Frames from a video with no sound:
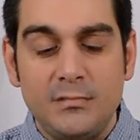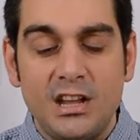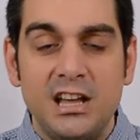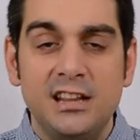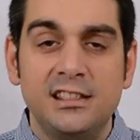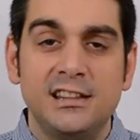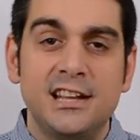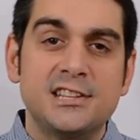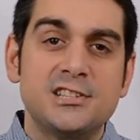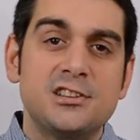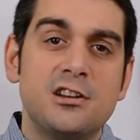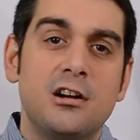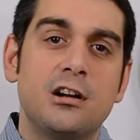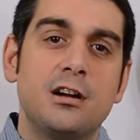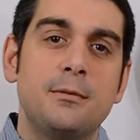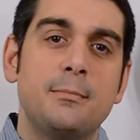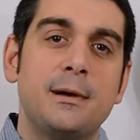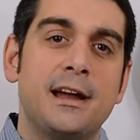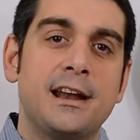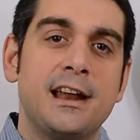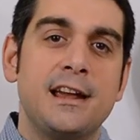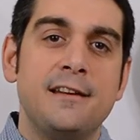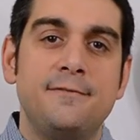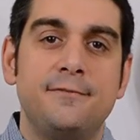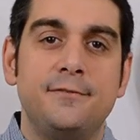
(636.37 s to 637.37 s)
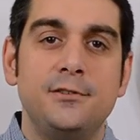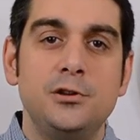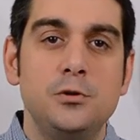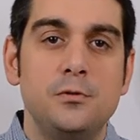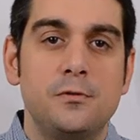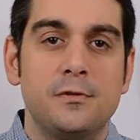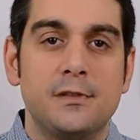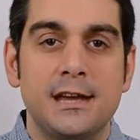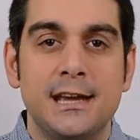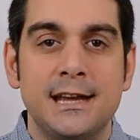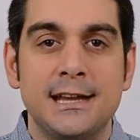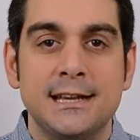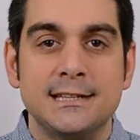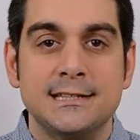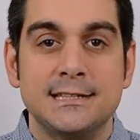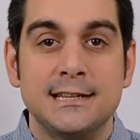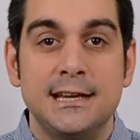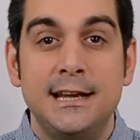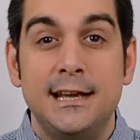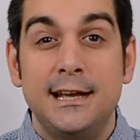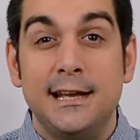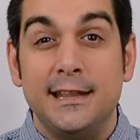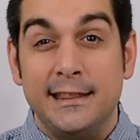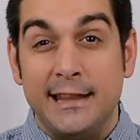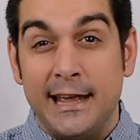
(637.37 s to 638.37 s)
Let's talk about a few things
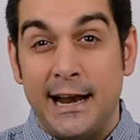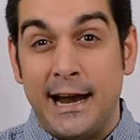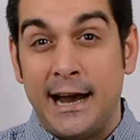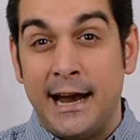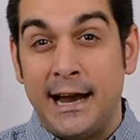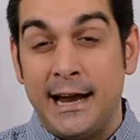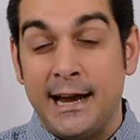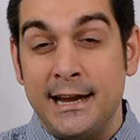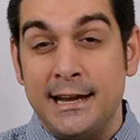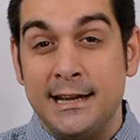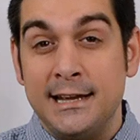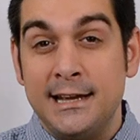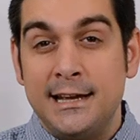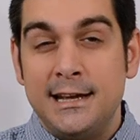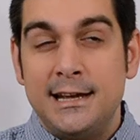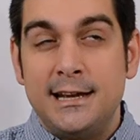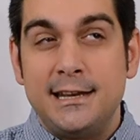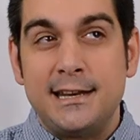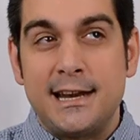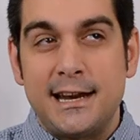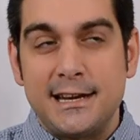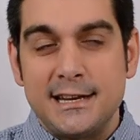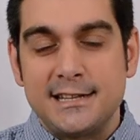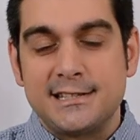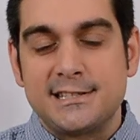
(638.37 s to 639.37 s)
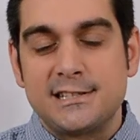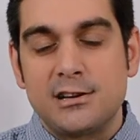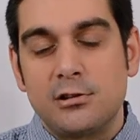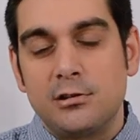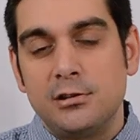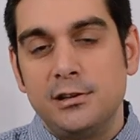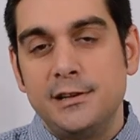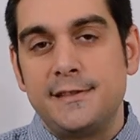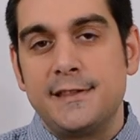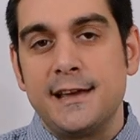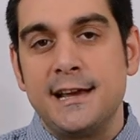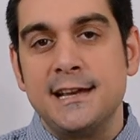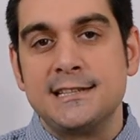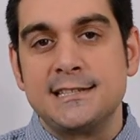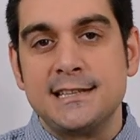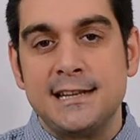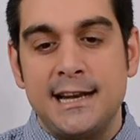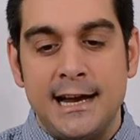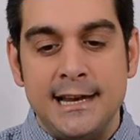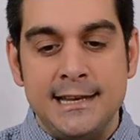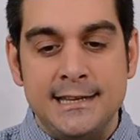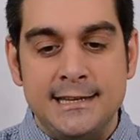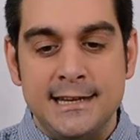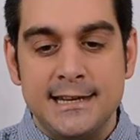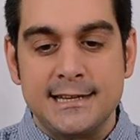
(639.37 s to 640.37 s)
that not necessarily things that
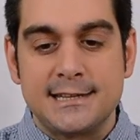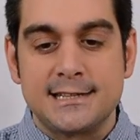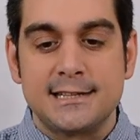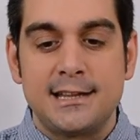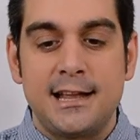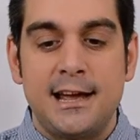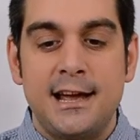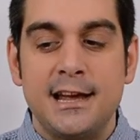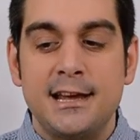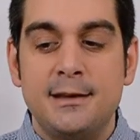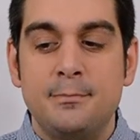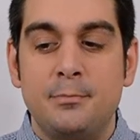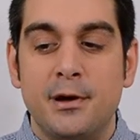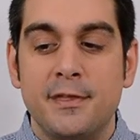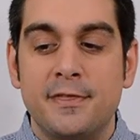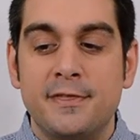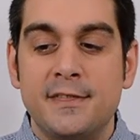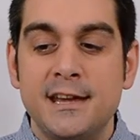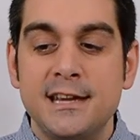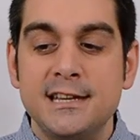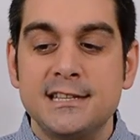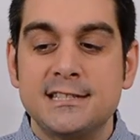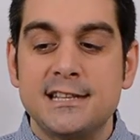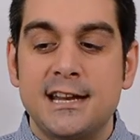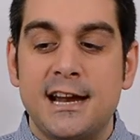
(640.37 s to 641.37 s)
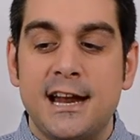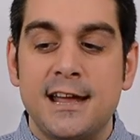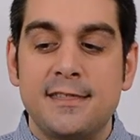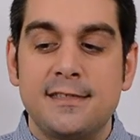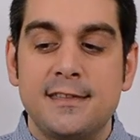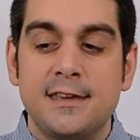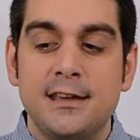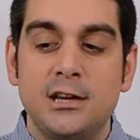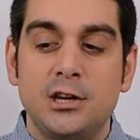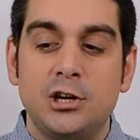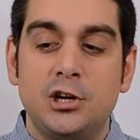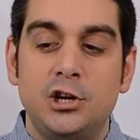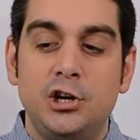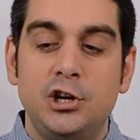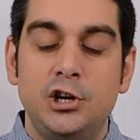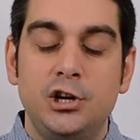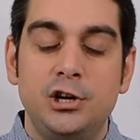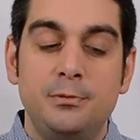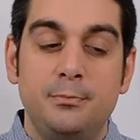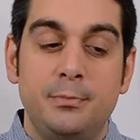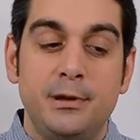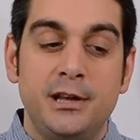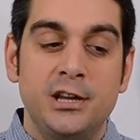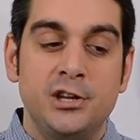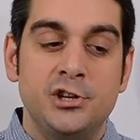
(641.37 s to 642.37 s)
I dislike, but things that I think
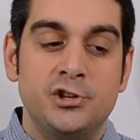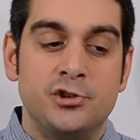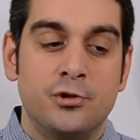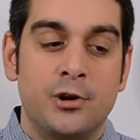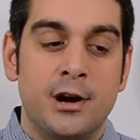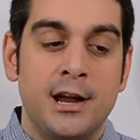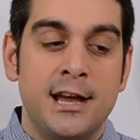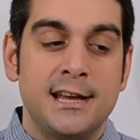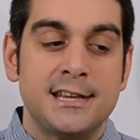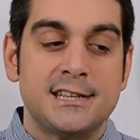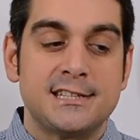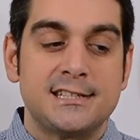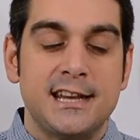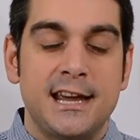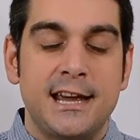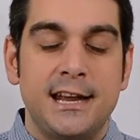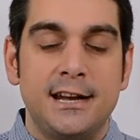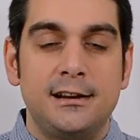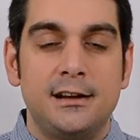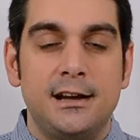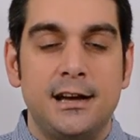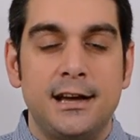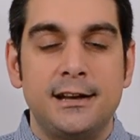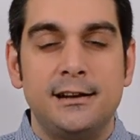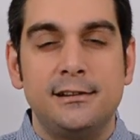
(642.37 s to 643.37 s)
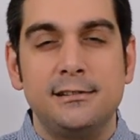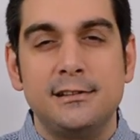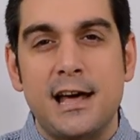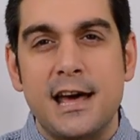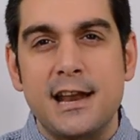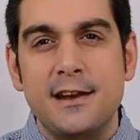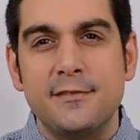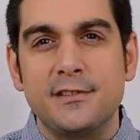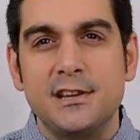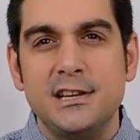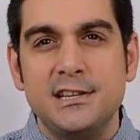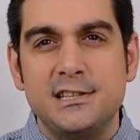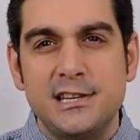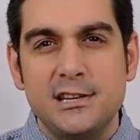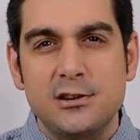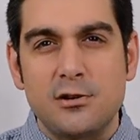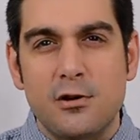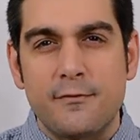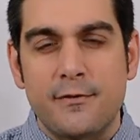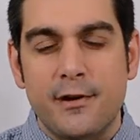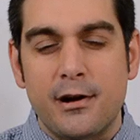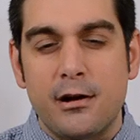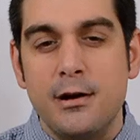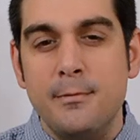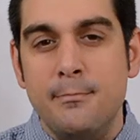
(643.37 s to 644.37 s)
could be addressed. And a lot of these are
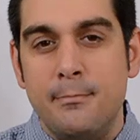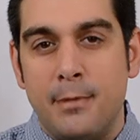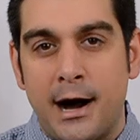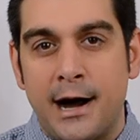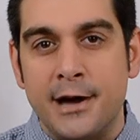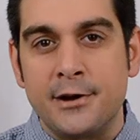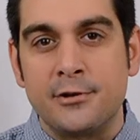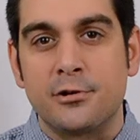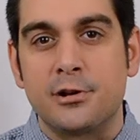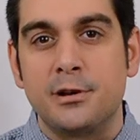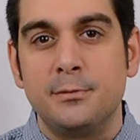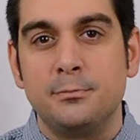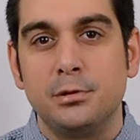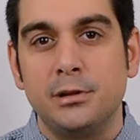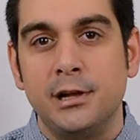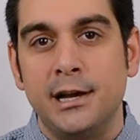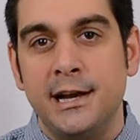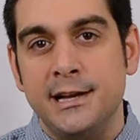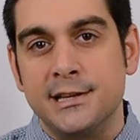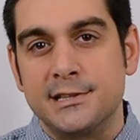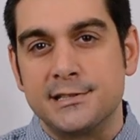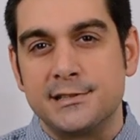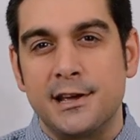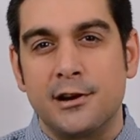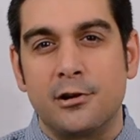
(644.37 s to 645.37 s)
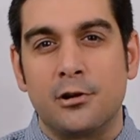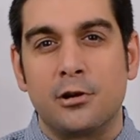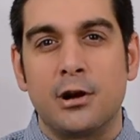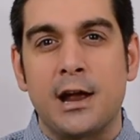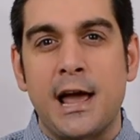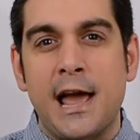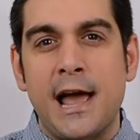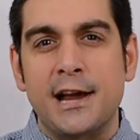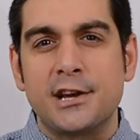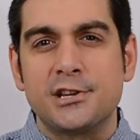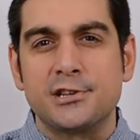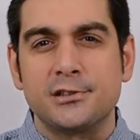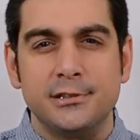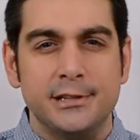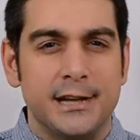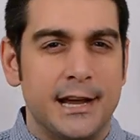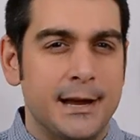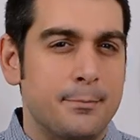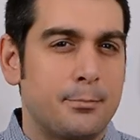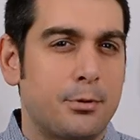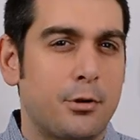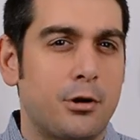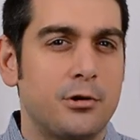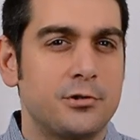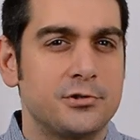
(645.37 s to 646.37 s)
very minor complaints that are actually a
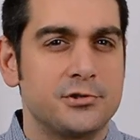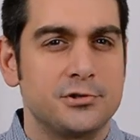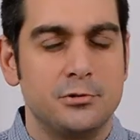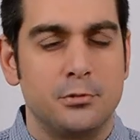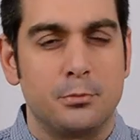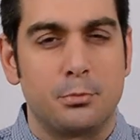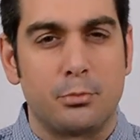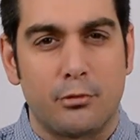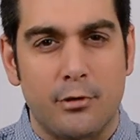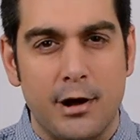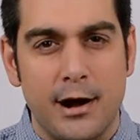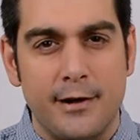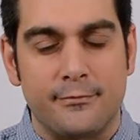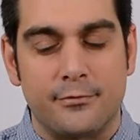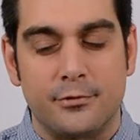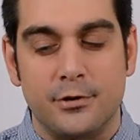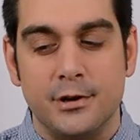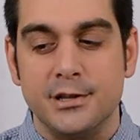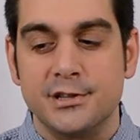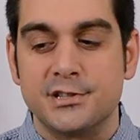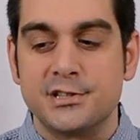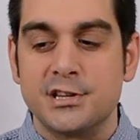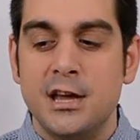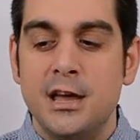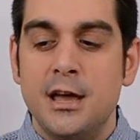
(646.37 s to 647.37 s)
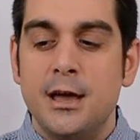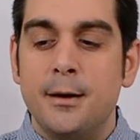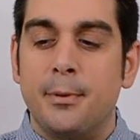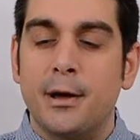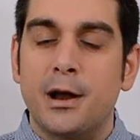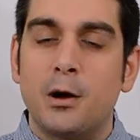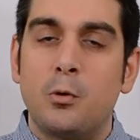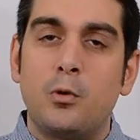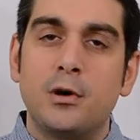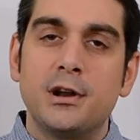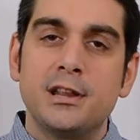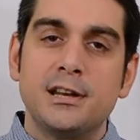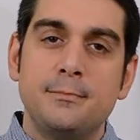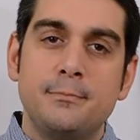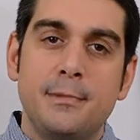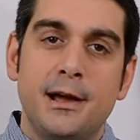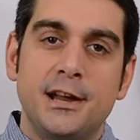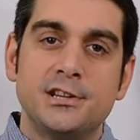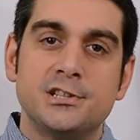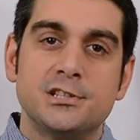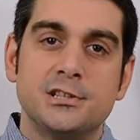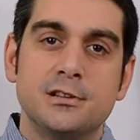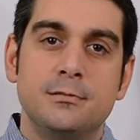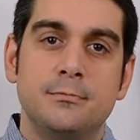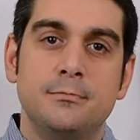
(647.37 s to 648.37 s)
personal preference. But I wanted to
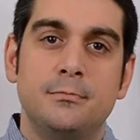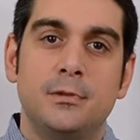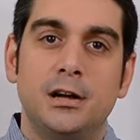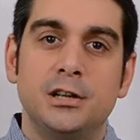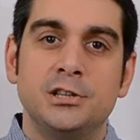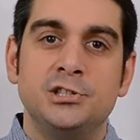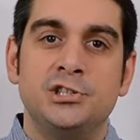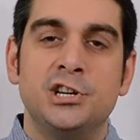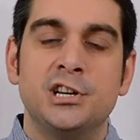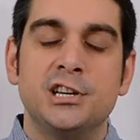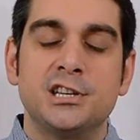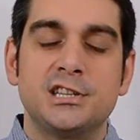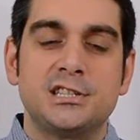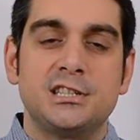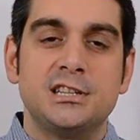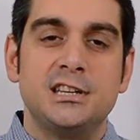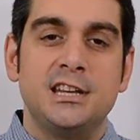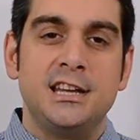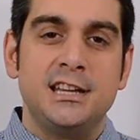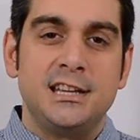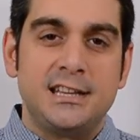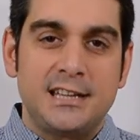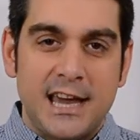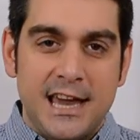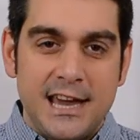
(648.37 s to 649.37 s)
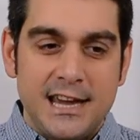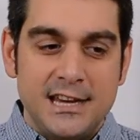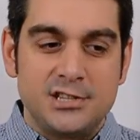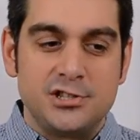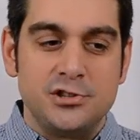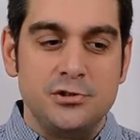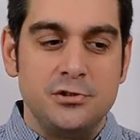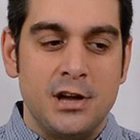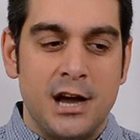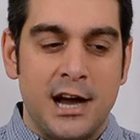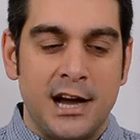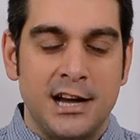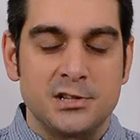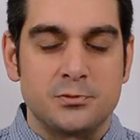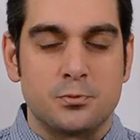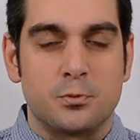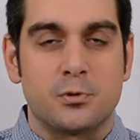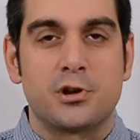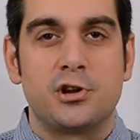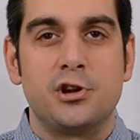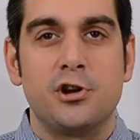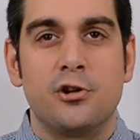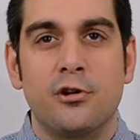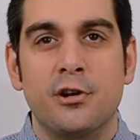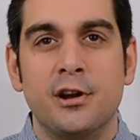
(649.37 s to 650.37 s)
mention them just in case you guys were
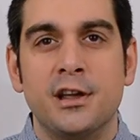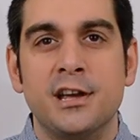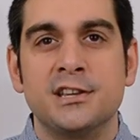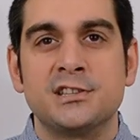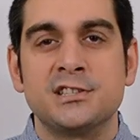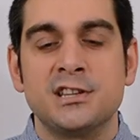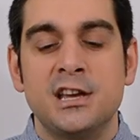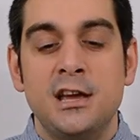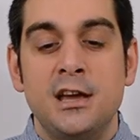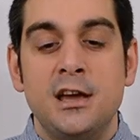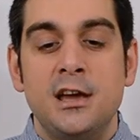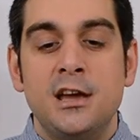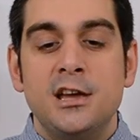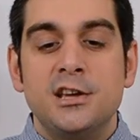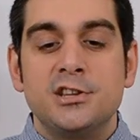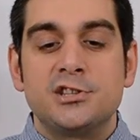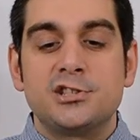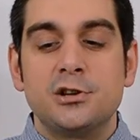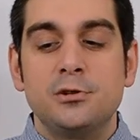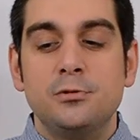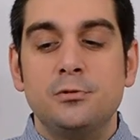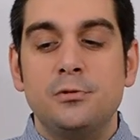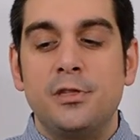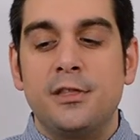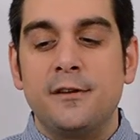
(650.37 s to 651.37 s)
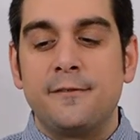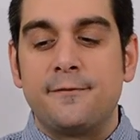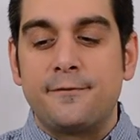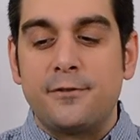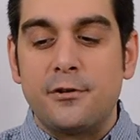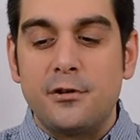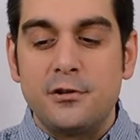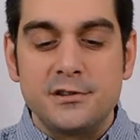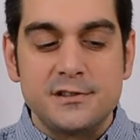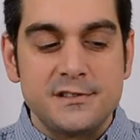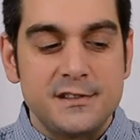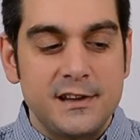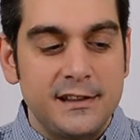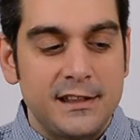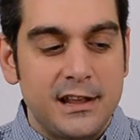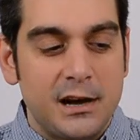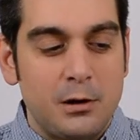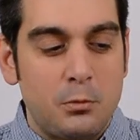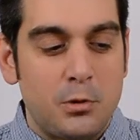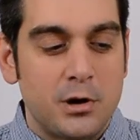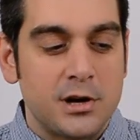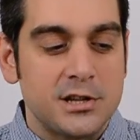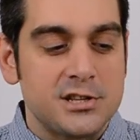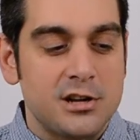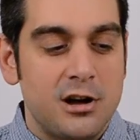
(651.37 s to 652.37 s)
curious. So the first thing that I
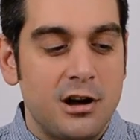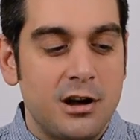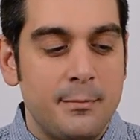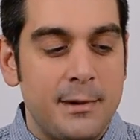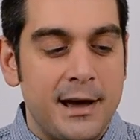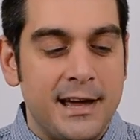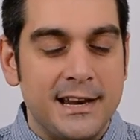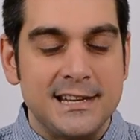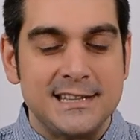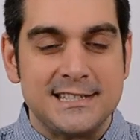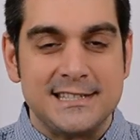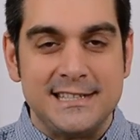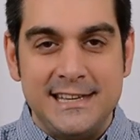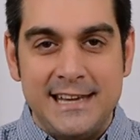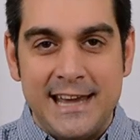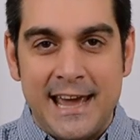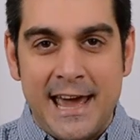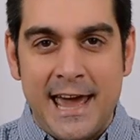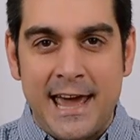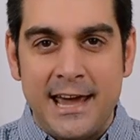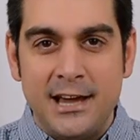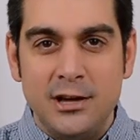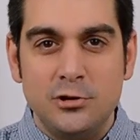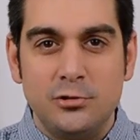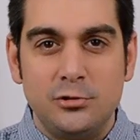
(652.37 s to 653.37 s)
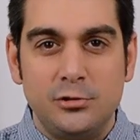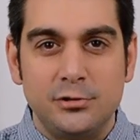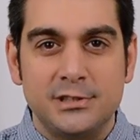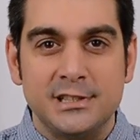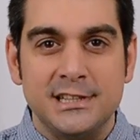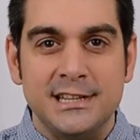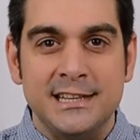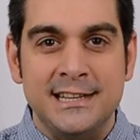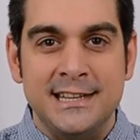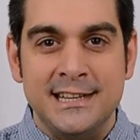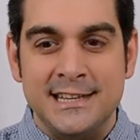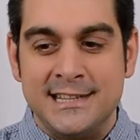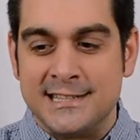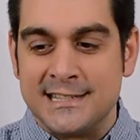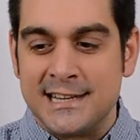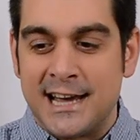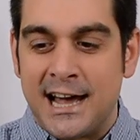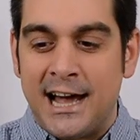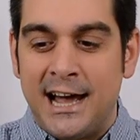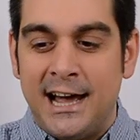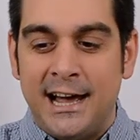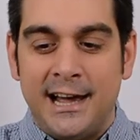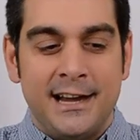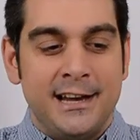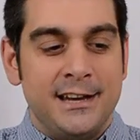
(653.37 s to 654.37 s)
want to talk about is the angled
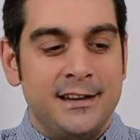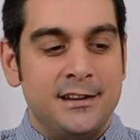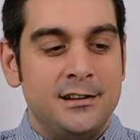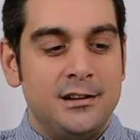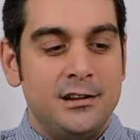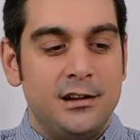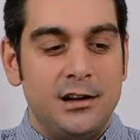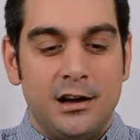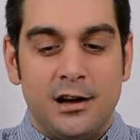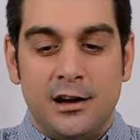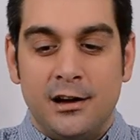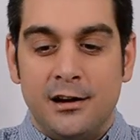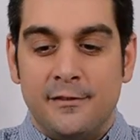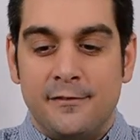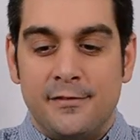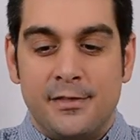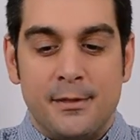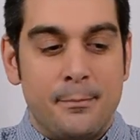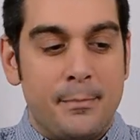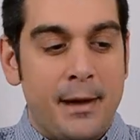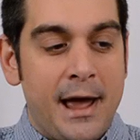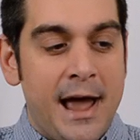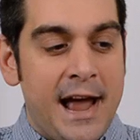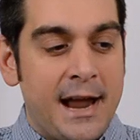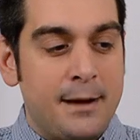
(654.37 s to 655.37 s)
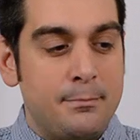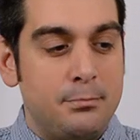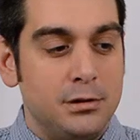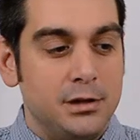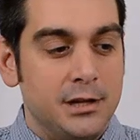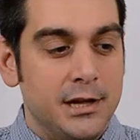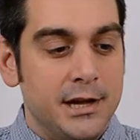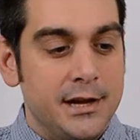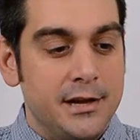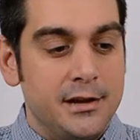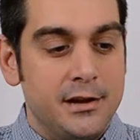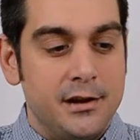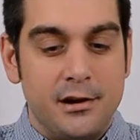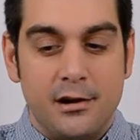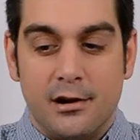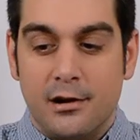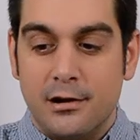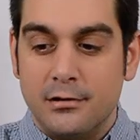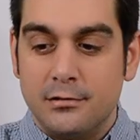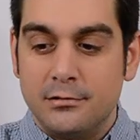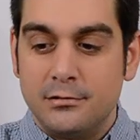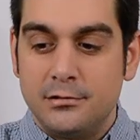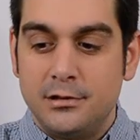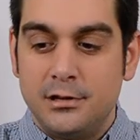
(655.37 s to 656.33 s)
design of the back plate here.